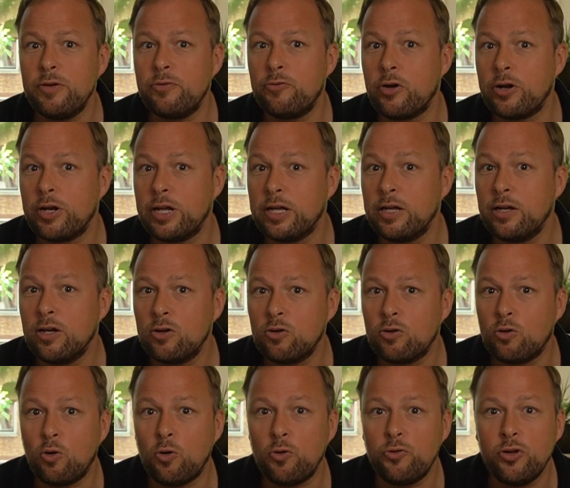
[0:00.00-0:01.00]
running,
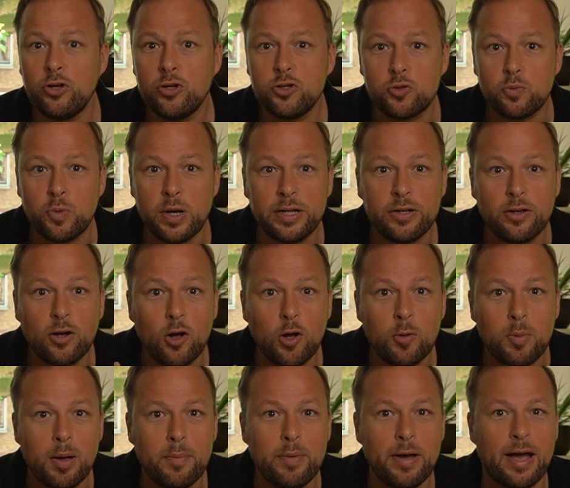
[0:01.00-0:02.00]
cold sweat on
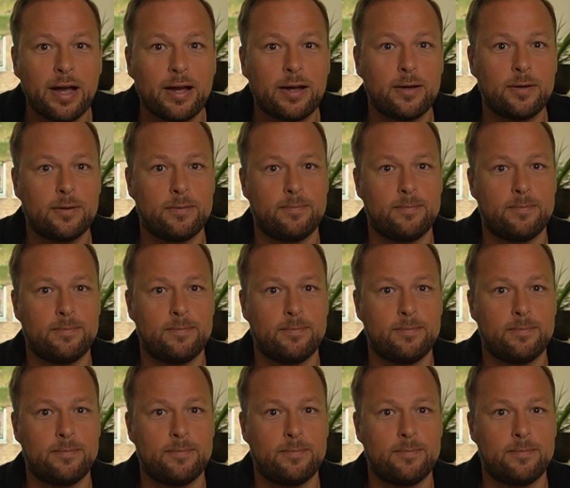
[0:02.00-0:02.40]
my back.